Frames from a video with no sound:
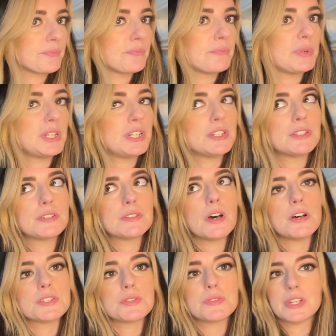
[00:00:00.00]
But
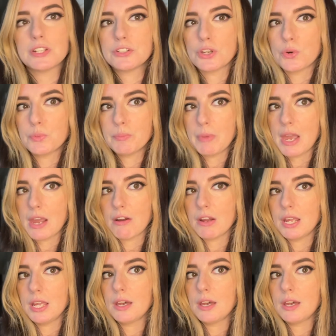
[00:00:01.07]
also, like, don't marry